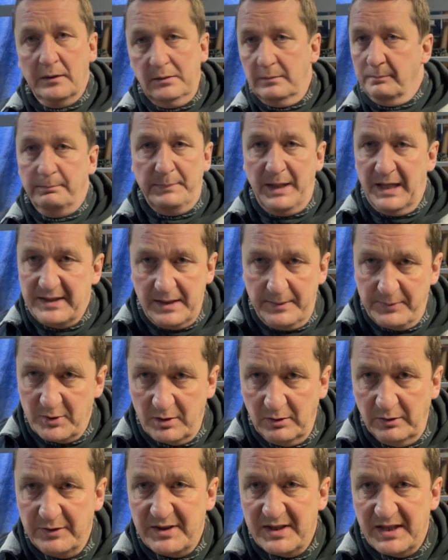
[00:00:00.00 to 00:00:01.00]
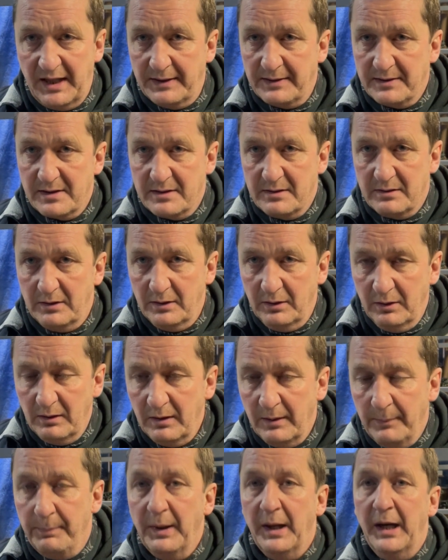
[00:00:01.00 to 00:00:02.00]
It makes absolute sense, you know,
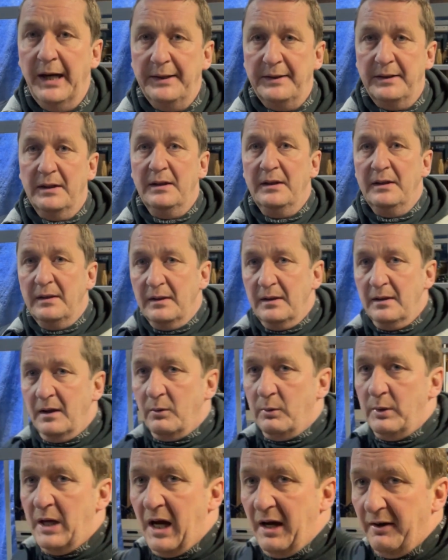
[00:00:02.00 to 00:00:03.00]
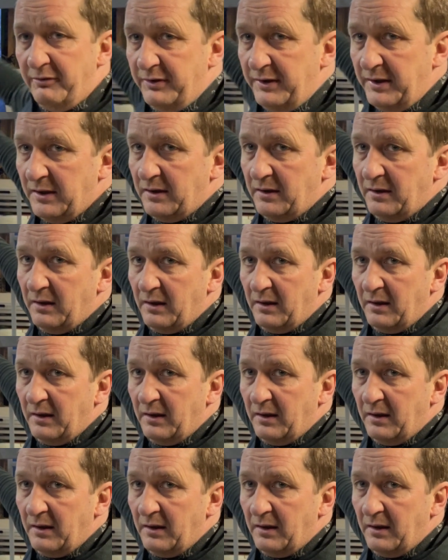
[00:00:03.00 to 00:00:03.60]
but we have here